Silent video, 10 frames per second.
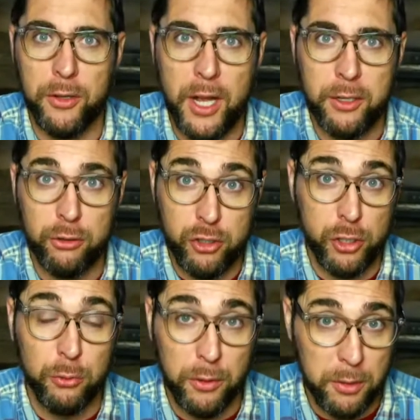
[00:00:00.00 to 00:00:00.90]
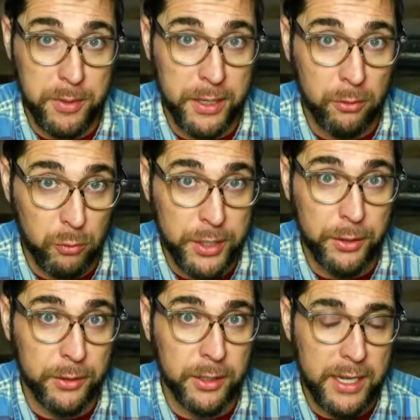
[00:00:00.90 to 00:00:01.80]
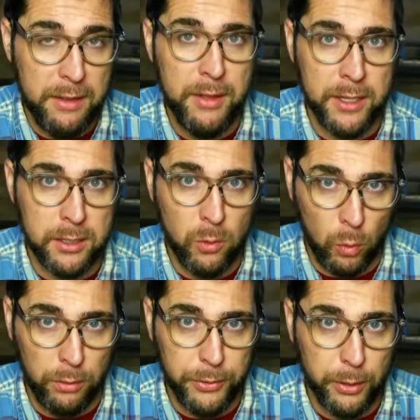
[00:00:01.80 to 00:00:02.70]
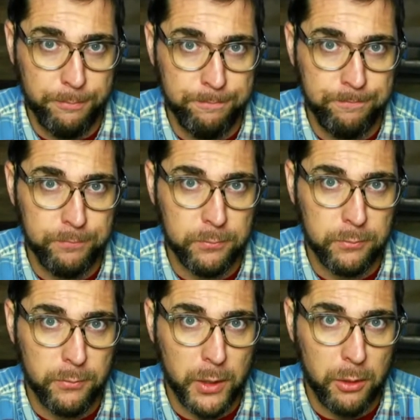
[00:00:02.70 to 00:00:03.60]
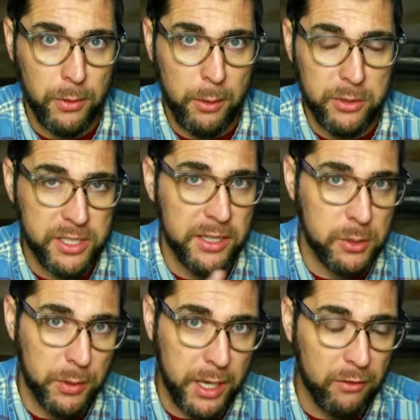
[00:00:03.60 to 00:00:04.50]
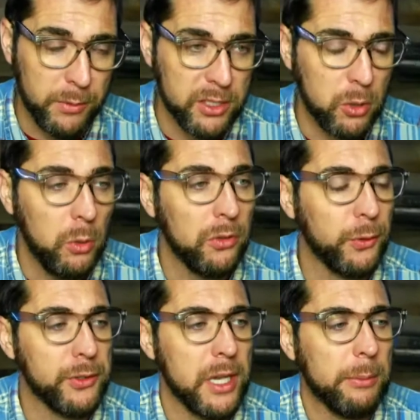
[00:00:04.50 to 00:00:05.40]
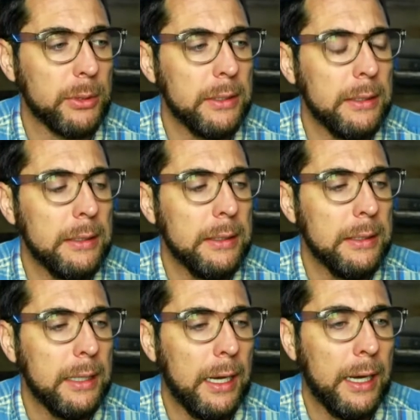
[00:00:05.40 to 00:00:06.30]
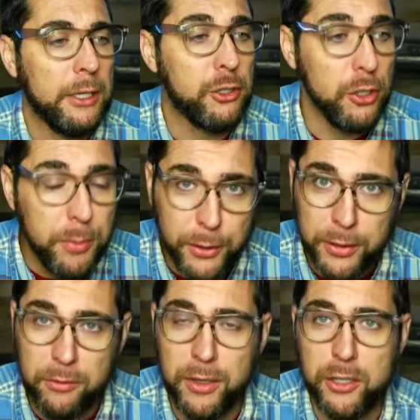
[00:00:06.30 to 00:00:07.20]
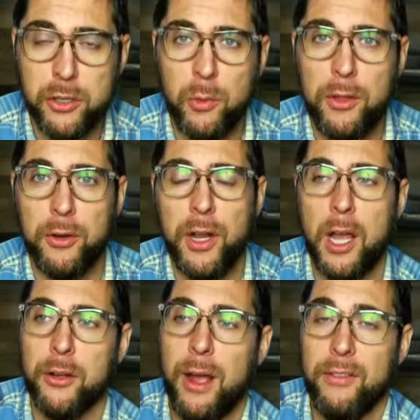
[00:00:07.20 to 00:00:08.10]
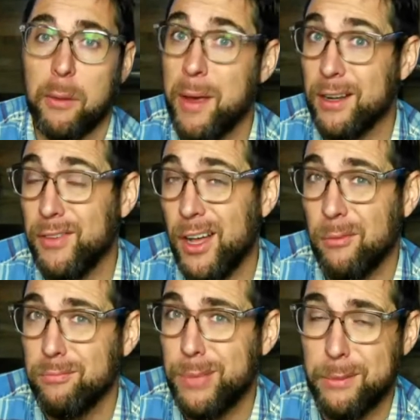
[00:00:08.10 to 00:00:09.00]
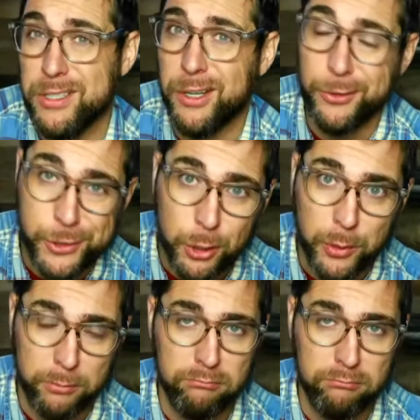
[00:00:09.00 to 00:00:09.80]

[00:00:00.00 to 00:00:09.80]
not your children are being reared in this worldview, right? And we see this with government schools, for example. It should be your conviction whether or not you're having a pedophile babysit your children,